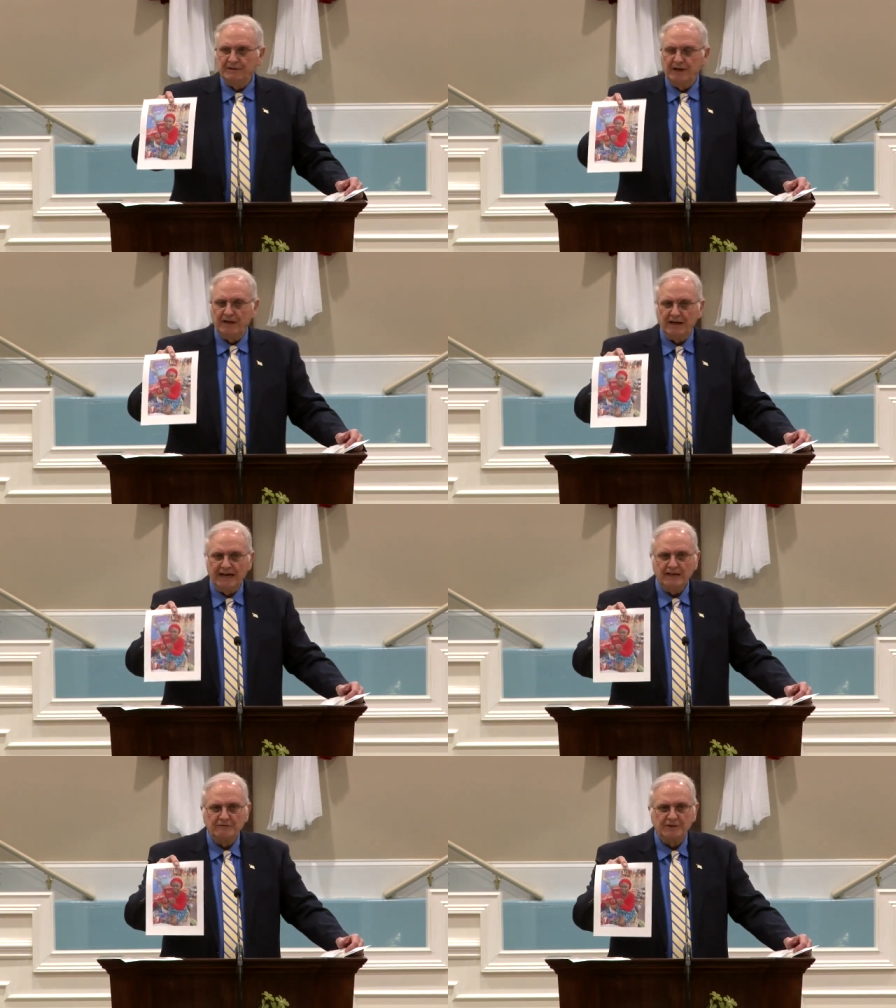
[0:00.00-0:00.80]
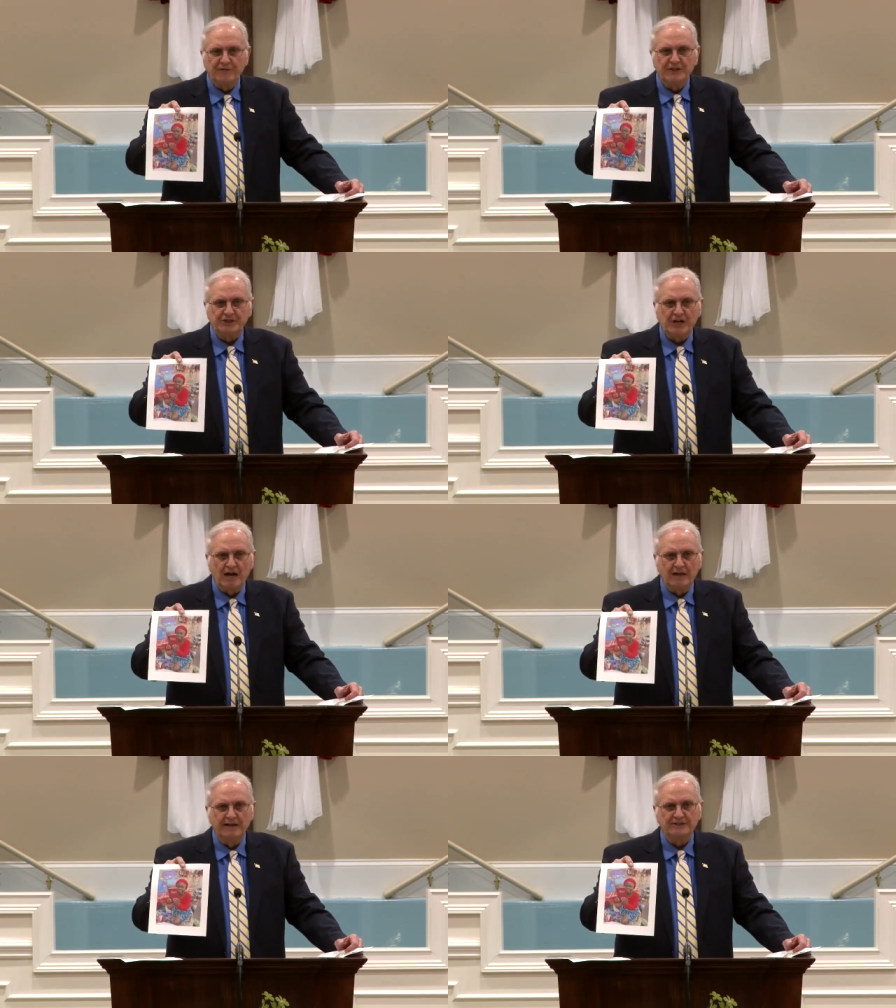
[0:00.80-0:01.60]
Uh, Haiti was a French
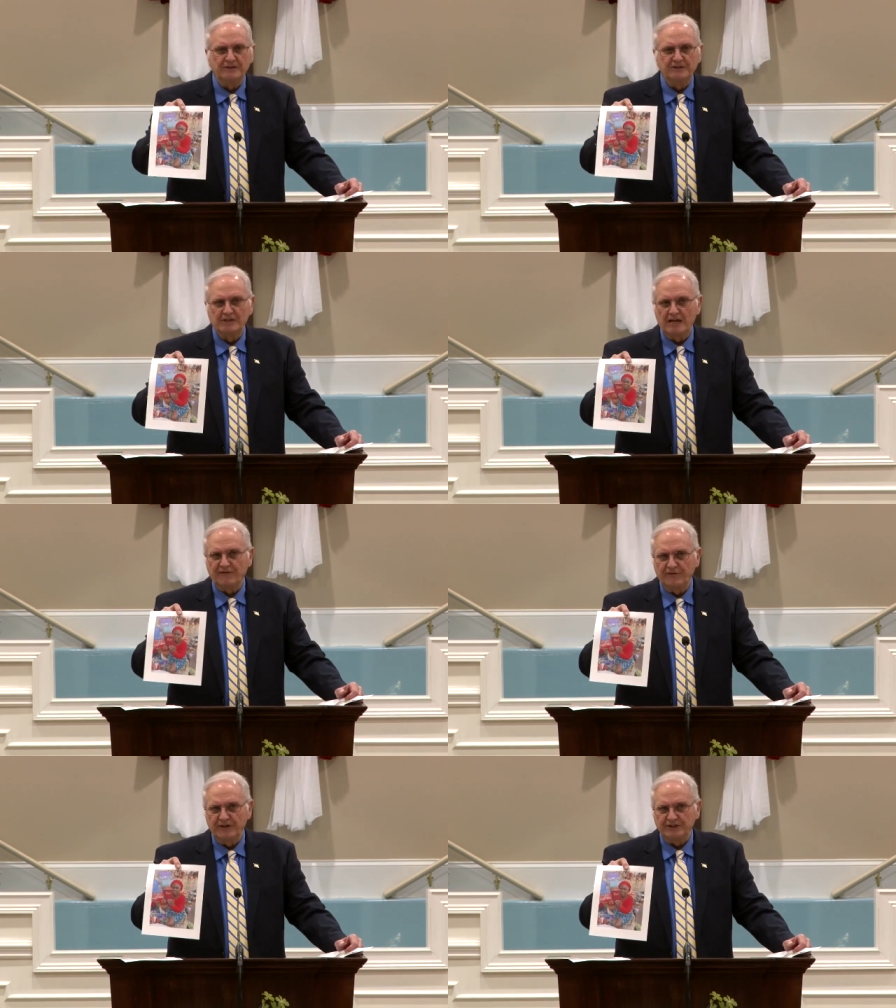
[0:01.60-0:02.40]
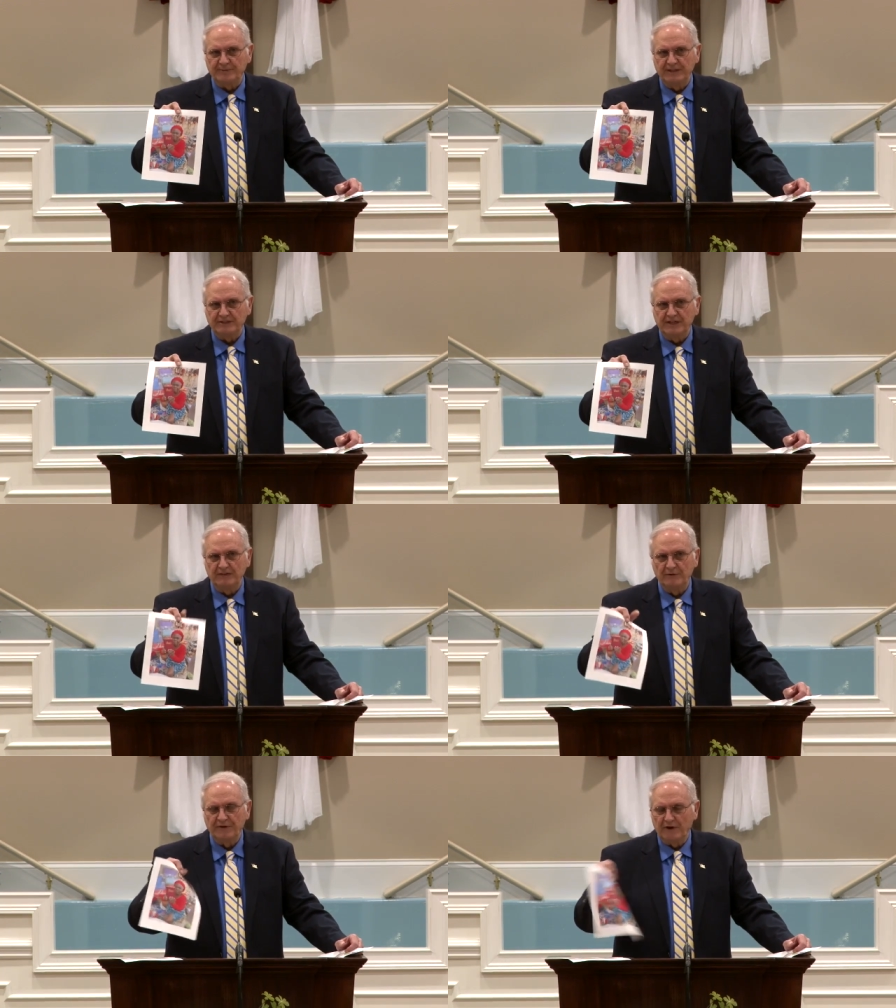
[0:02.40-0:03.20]
colony, so there's a lot of French mixed
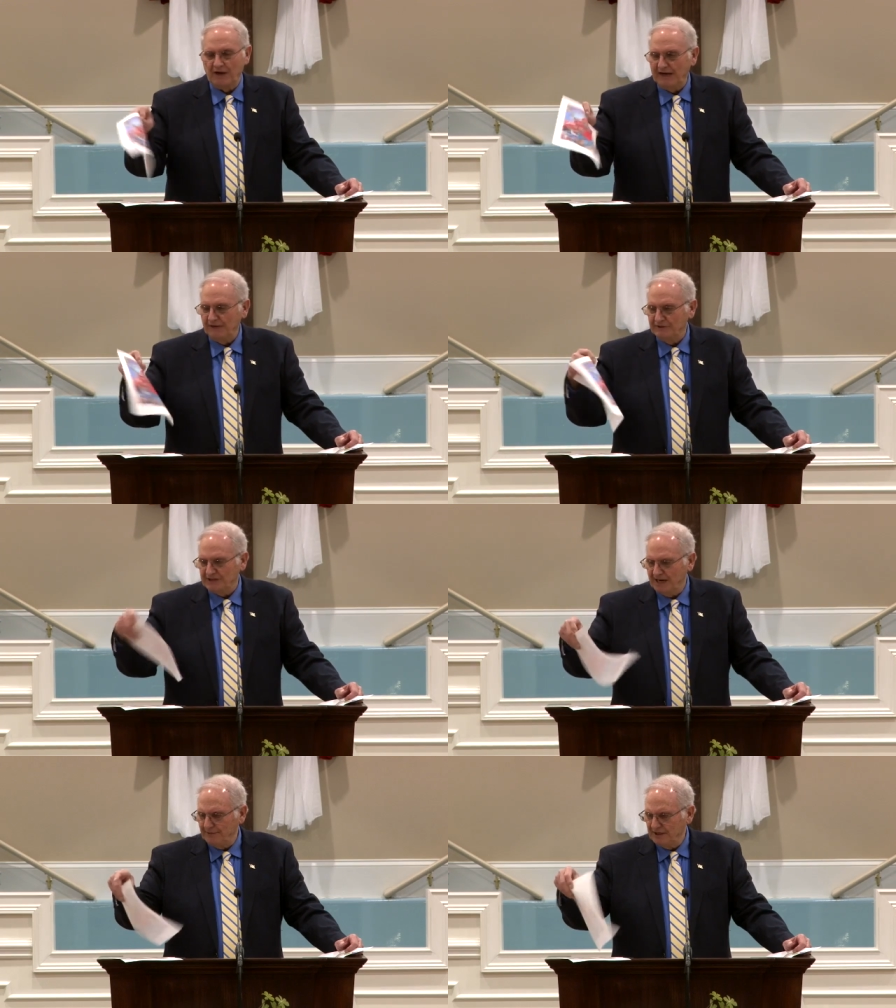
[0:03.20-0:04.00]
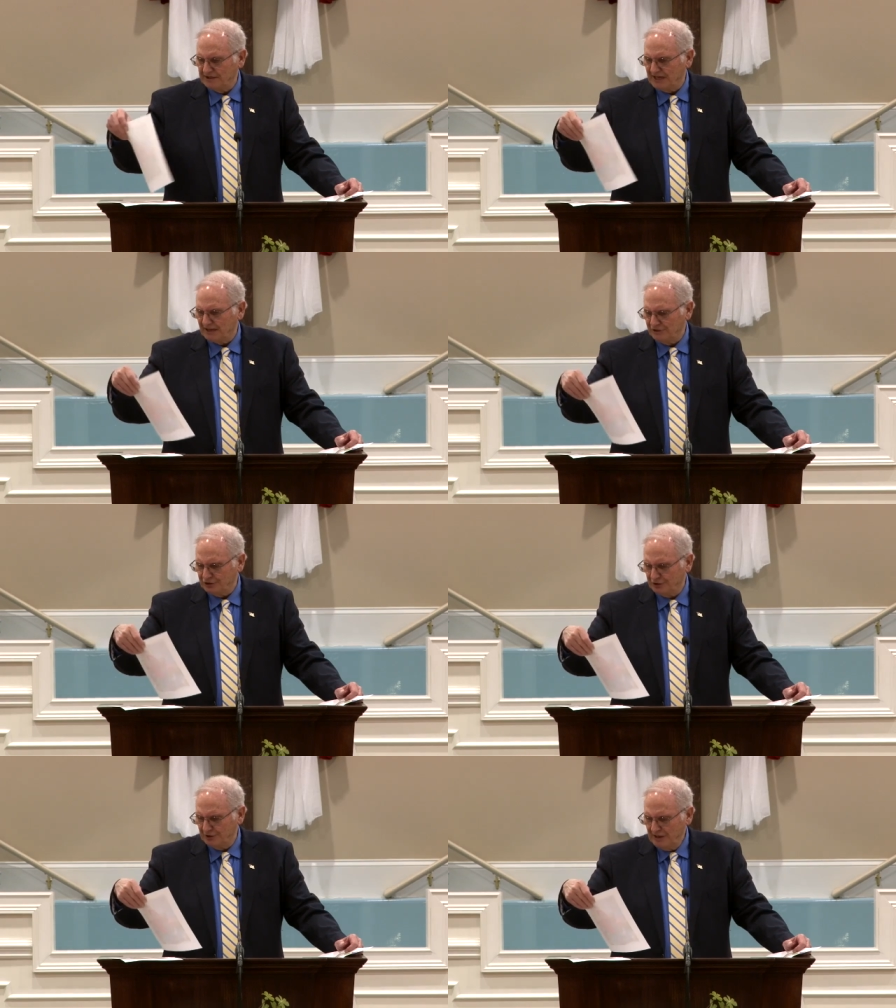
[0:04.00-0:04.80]
in with their language, and I'm not exactly
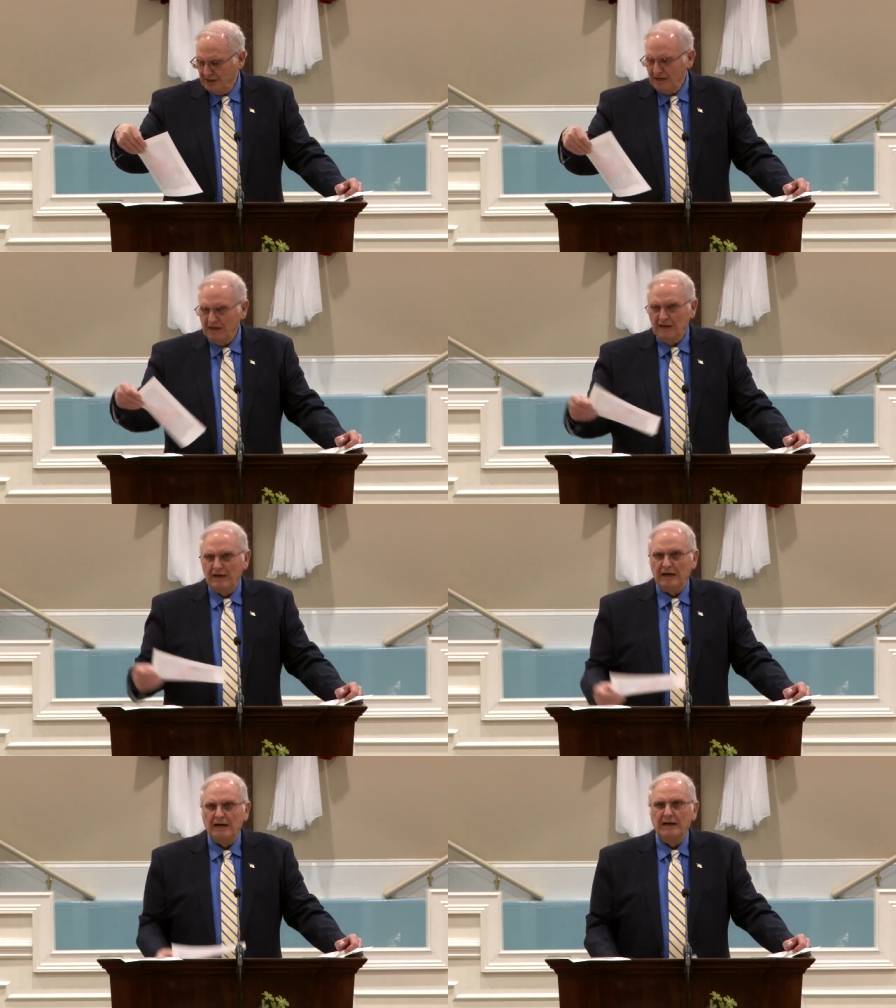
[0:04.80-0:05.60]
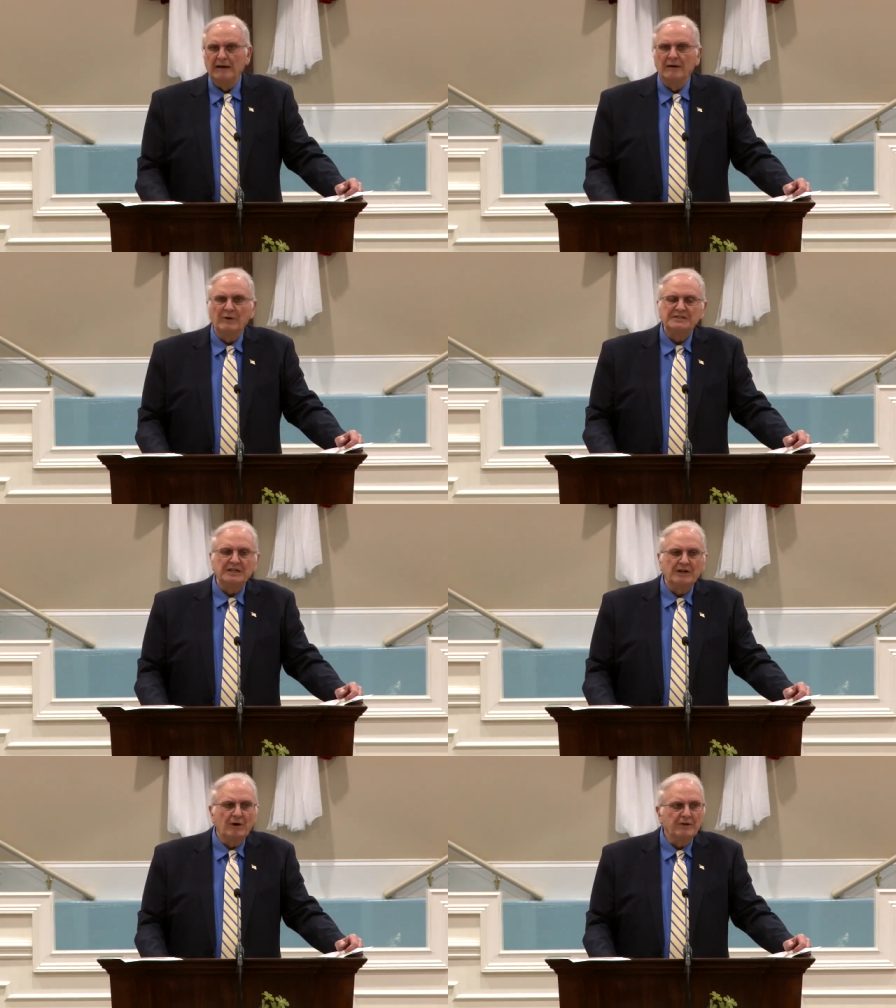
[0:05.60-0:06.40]
sure uh, what's
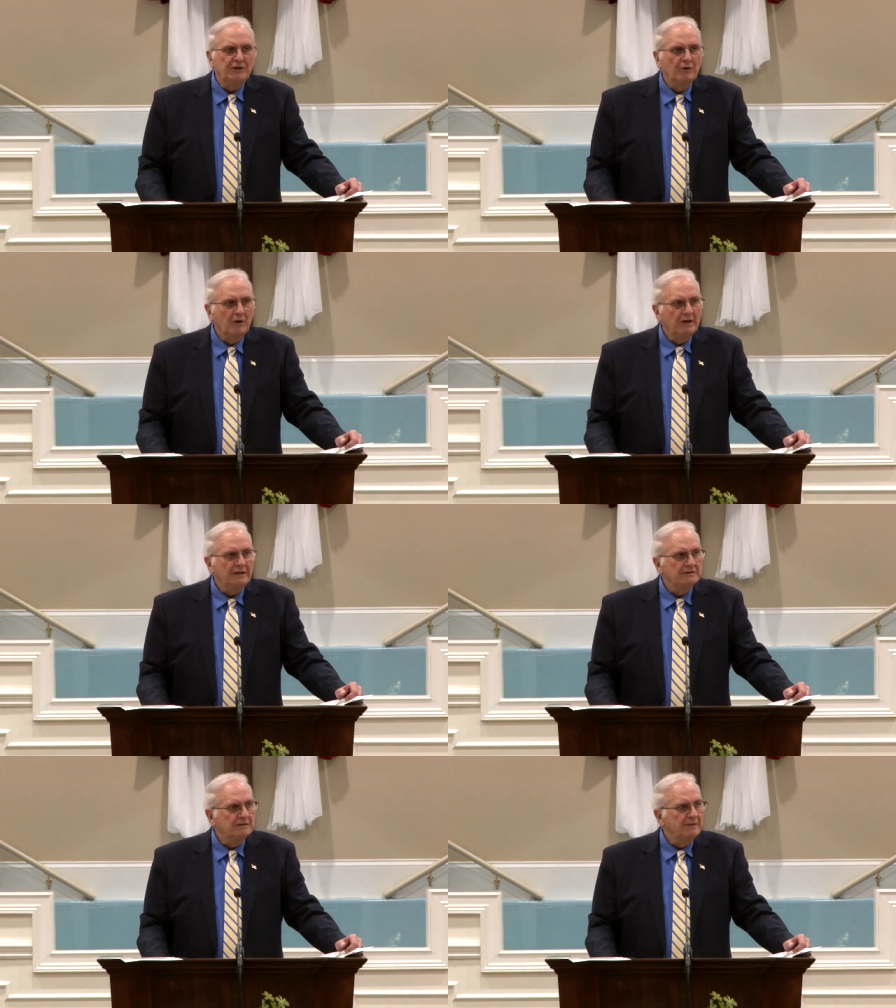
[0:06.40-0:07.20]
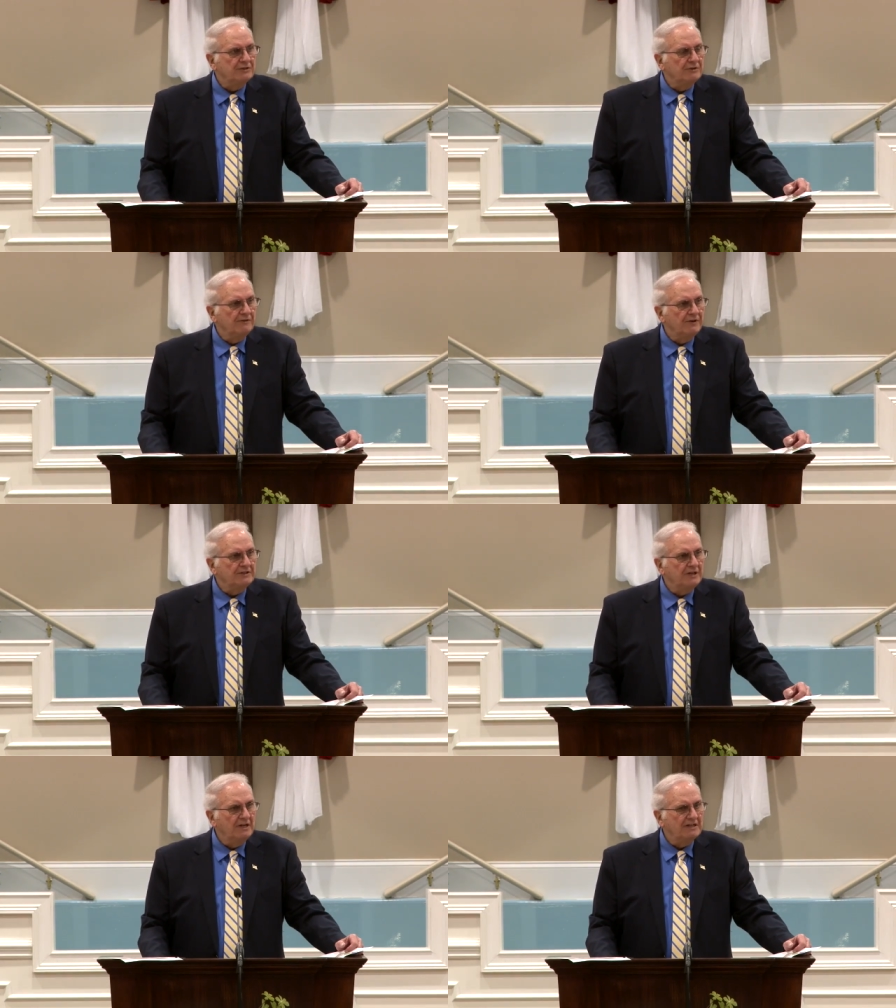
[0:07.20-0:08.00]
it called in New Orleans, the mixture of
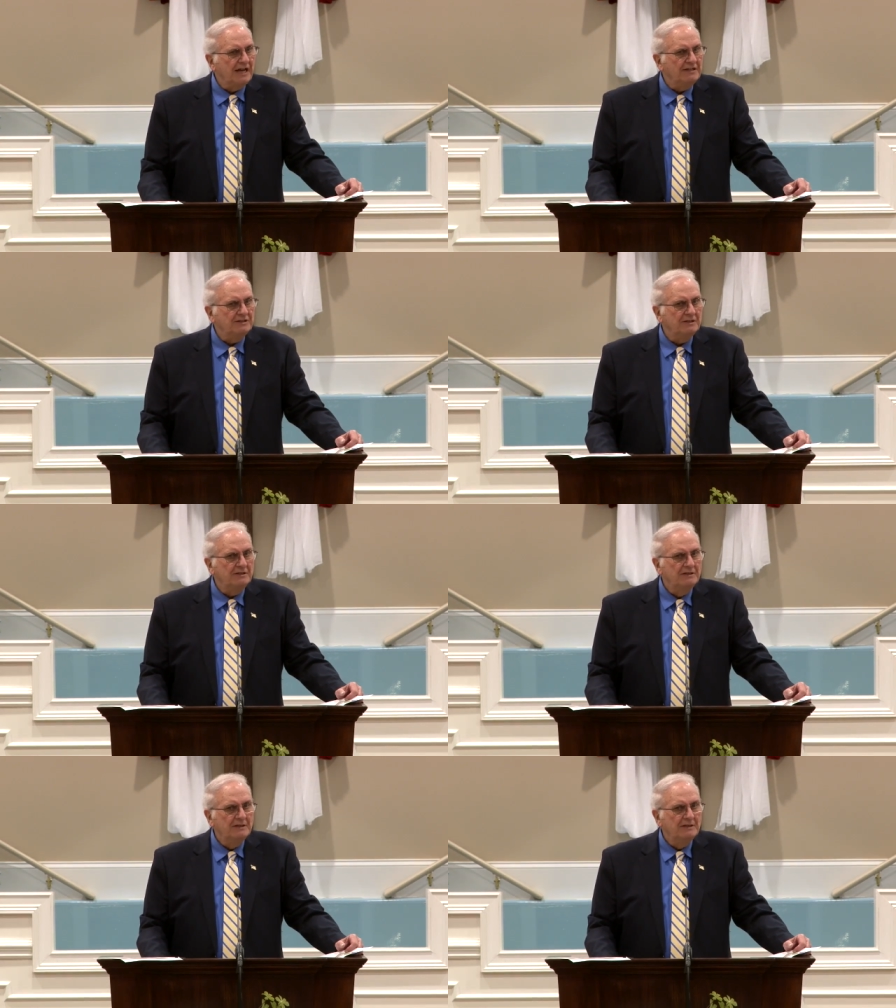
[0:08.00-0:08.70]
French and English, Cajun?